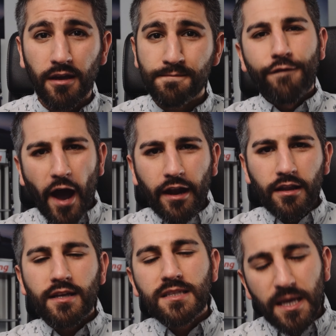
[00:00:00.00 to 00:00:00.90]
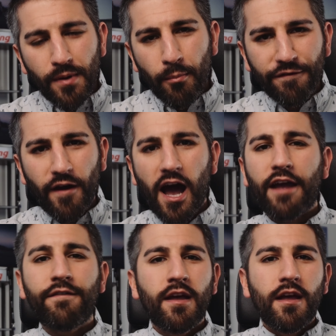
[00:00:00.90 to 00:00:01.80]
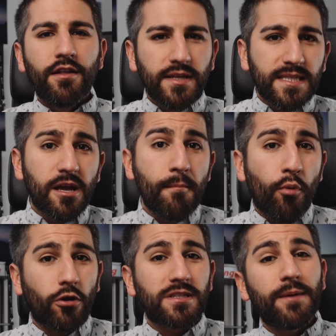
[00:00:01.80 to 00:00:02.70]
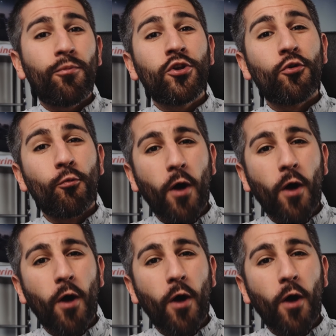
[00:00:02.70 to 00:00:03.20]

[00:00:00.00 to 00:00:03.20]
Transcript: Finally, tip number 5, this is an important tip when you're